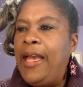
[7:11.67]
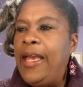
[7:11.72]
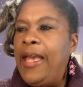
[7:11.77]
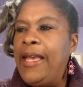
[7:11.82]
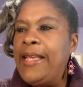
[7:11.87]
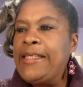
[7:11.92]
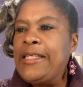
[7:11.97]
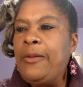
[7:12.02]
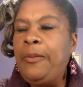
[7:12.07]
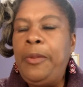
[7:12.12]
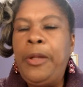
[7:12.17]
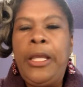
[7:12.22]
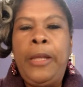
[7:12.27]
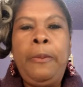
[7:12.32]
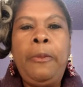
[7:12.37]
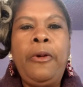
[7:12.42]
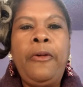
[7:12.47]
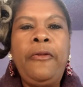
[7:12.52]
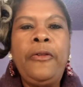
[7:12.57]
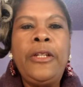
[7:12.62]
as a
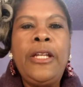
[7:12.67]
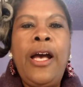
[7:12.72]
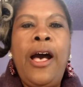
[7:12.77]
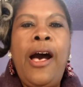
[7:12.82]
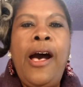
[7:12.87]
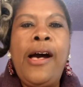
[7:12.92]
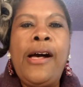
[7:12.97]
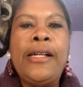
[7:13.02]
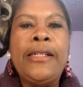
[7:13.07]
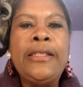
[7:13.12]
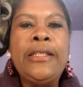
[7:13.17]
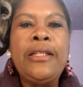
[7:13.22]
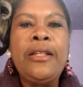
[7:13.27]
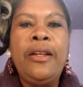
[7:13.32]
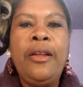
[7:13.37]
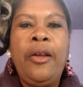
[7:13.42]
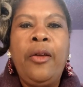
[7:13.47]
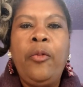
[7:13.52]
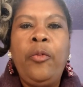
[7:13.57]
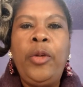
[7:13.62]
people of God,
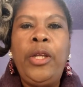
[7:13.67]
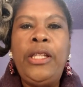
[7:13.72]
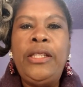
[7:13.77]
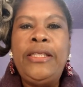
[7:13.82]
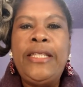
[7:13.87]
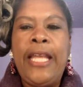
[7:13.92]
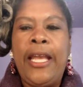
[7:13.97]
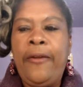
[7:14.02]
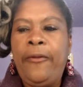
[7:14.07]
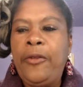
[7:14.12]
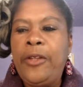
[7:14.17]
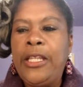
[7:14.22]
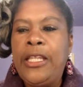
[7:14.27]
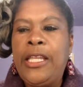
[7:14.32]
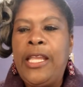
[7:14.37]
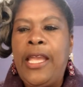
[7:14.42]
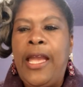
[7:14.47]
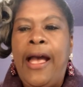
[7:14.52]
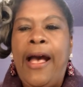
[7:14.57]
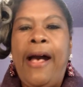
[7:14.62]
we definitely
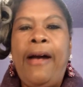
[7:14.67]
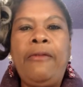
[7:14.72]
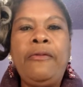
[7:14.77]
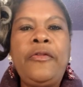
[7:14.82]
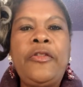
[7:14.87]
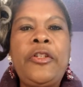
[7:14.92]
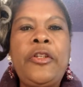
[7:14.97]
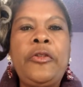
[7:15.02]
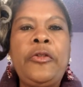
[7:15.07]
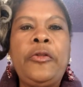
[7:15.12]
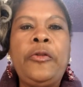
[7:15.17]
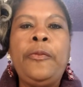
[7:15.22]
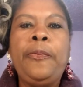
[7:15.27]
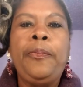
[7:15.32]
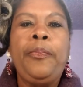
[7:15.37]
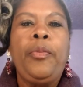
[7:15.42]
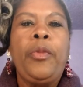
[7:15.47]
have to